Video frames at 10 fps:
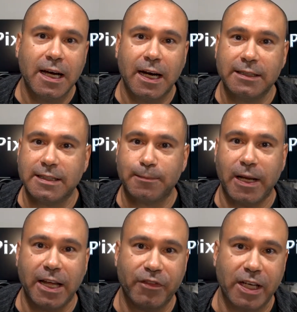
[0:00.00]
uh,
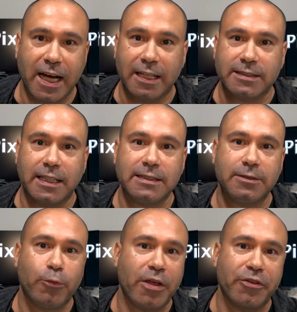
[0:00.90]
display of your content,
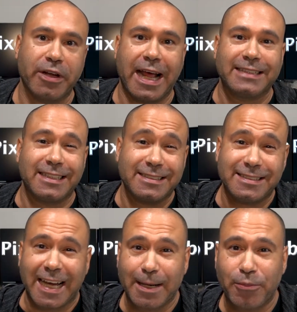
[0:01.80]
whether it has a
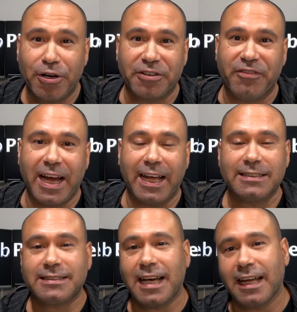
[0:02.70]
sidebar on the
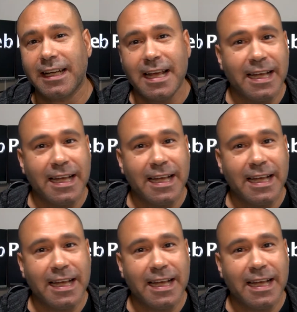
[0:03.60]
right-hand side,